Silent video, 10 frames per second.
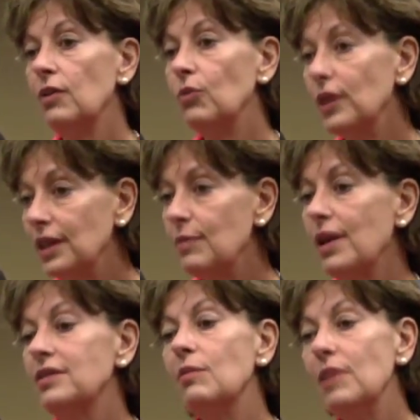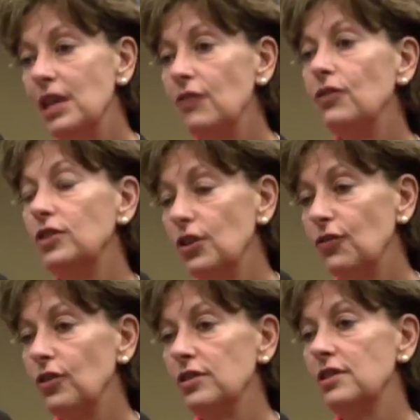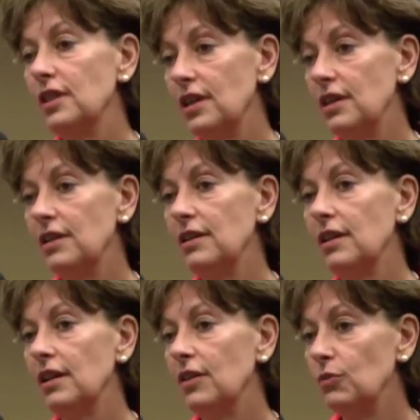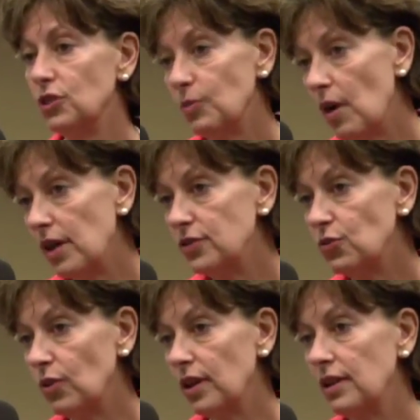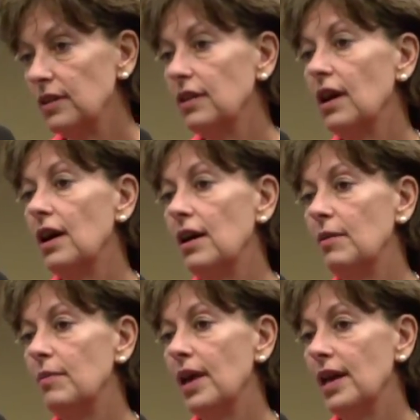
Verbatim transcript: really makes a meaningful difference in uh, the response rate um,